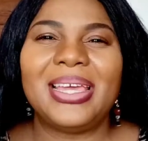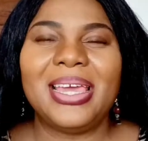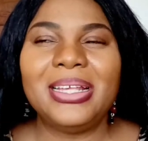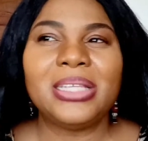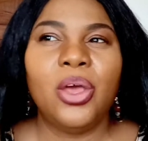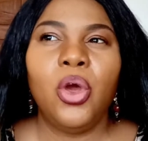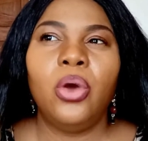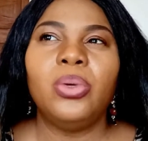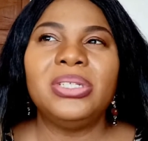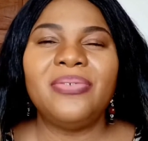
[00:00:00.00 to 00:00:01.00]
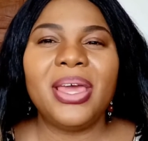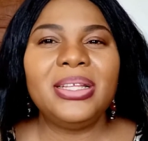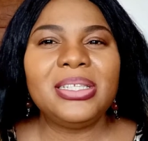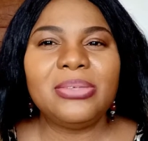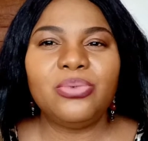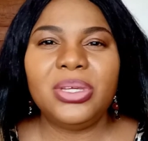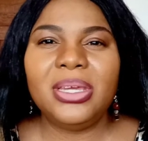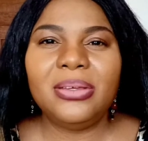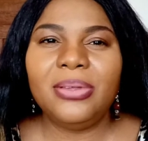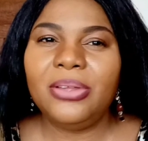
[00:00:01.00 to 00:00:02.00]
against whatever it
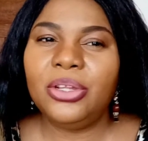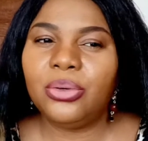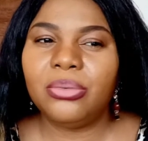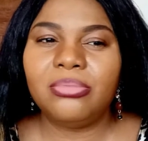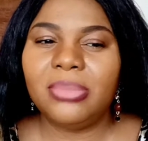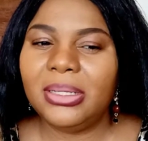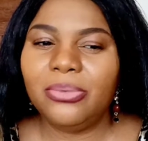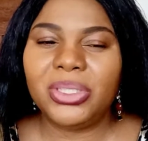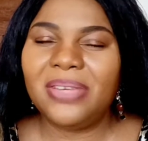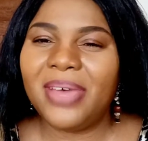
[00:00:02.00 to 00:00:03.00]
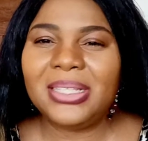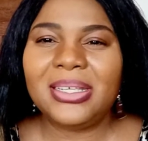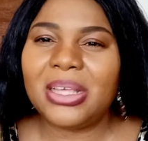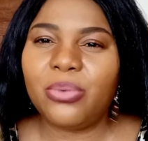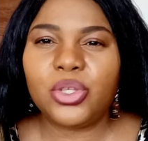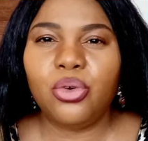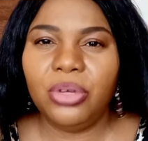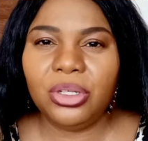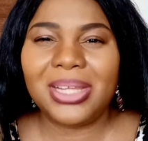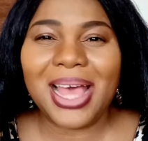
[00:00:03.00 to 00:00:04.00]
is that was
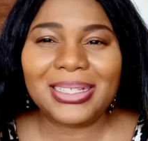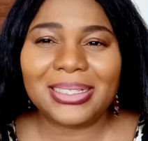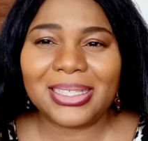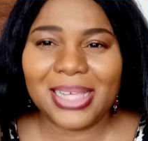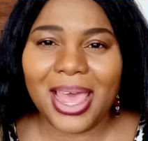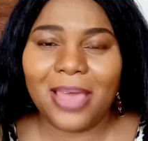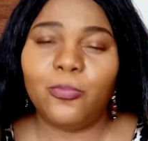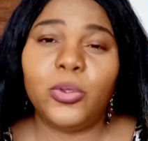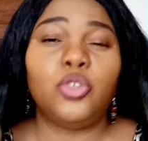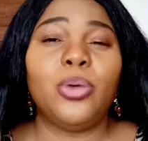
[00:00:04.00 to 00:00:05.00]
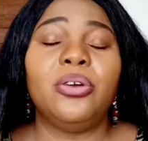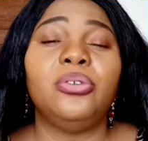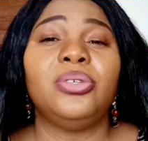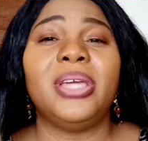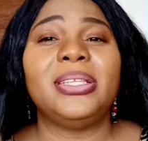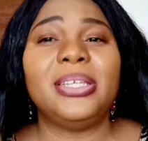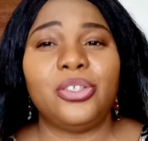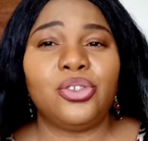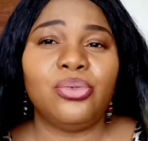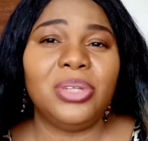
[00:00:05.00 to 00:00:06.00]
going on at the time, which we're going to get
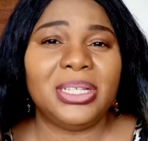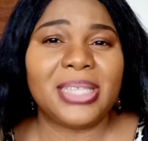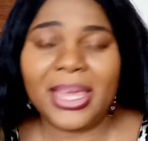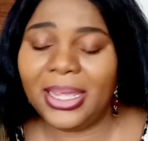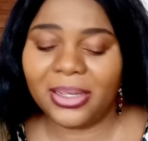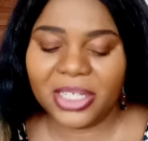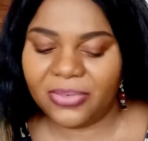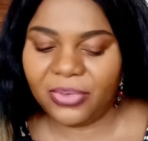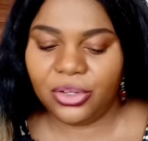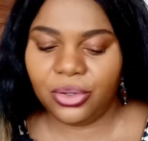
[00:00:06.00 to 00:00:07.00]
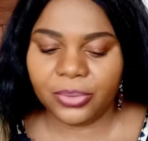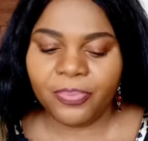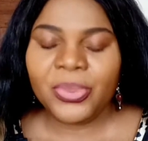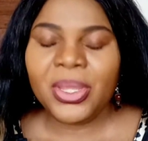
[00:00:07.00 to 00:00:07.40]
into later in this video.